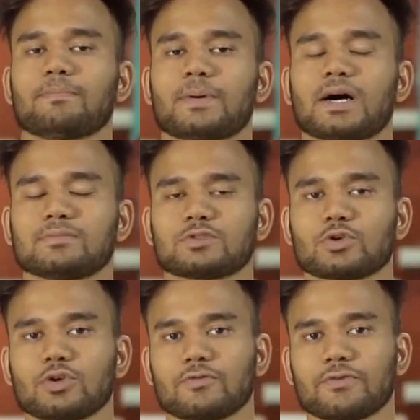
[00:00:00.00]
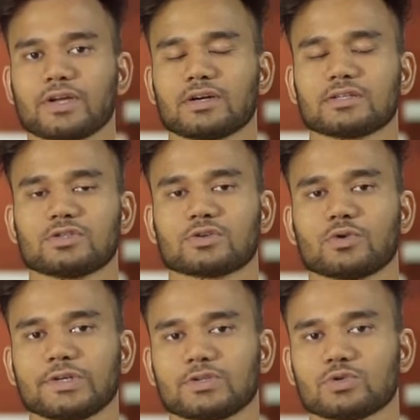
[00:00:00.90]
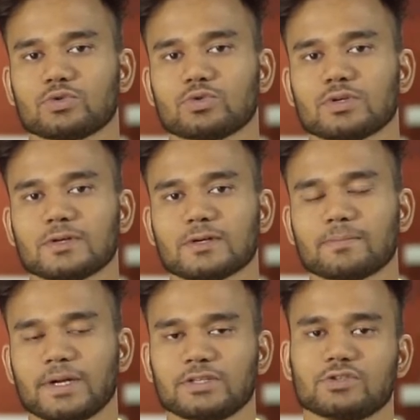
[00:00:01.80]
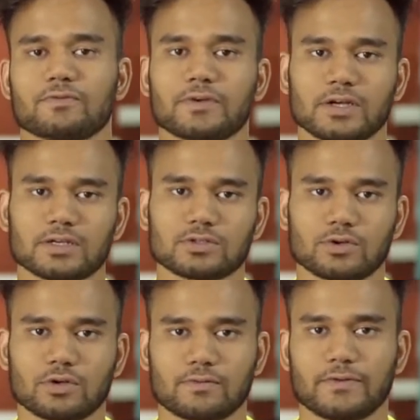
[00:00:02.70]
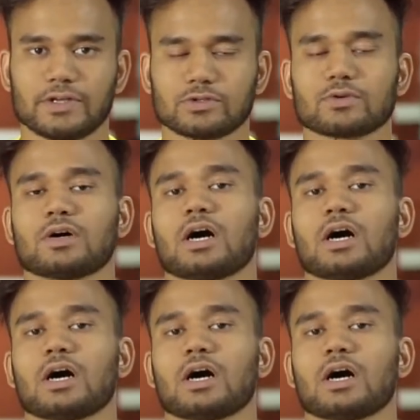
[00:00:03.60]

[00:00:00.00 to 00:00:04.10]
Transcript: palms, through your fingers, you're going to place your fingers on your face.